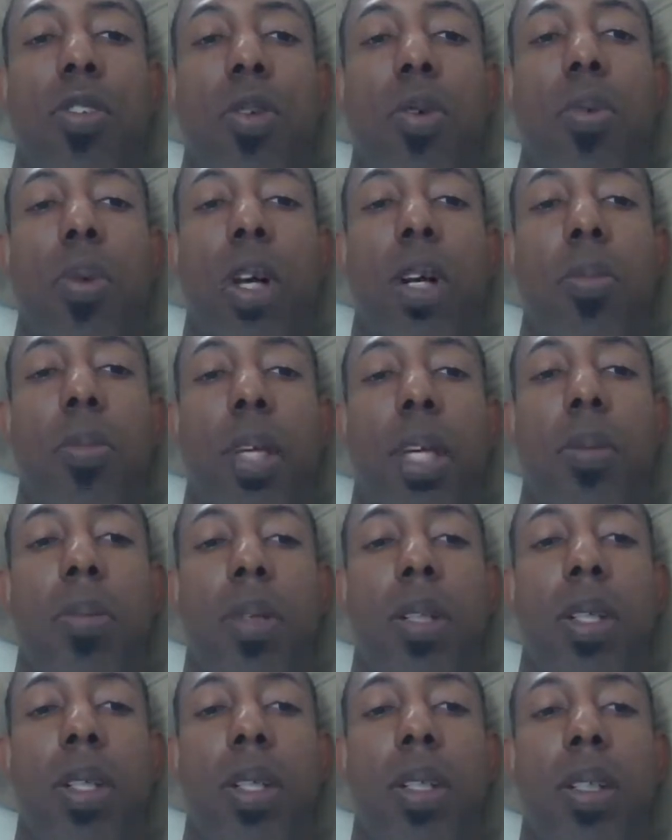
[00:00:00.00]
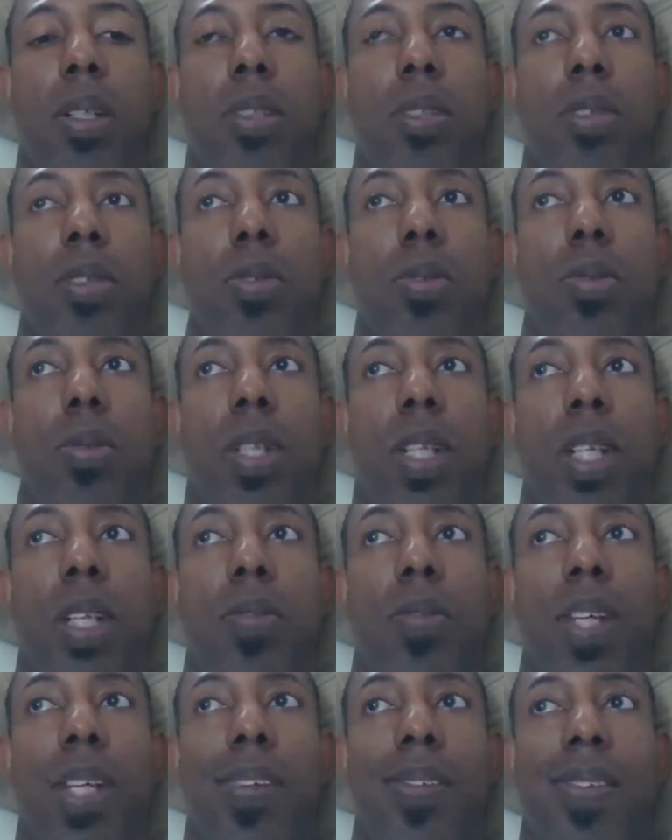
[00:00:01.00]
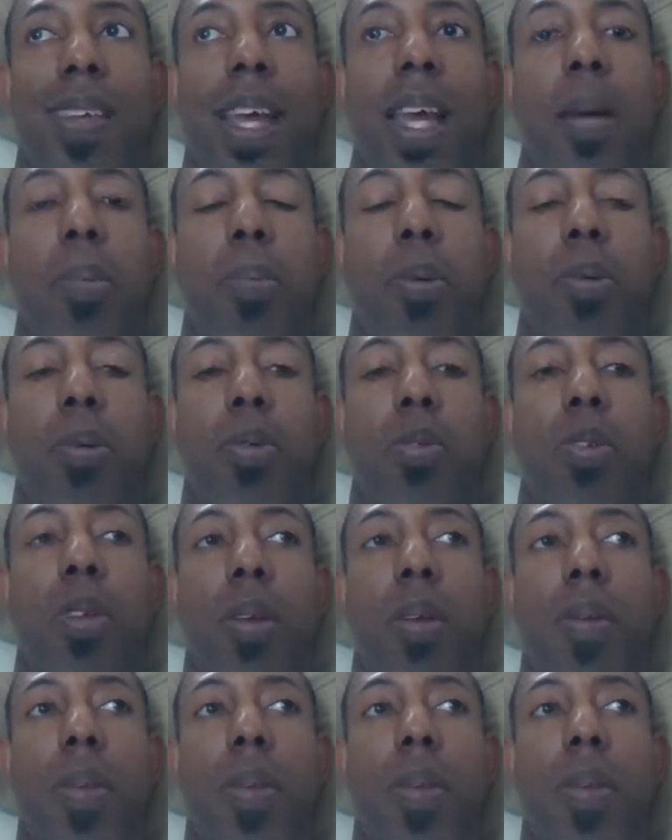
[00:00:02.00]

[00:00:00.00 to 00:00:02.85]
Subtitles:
you'll want to be able to give examples.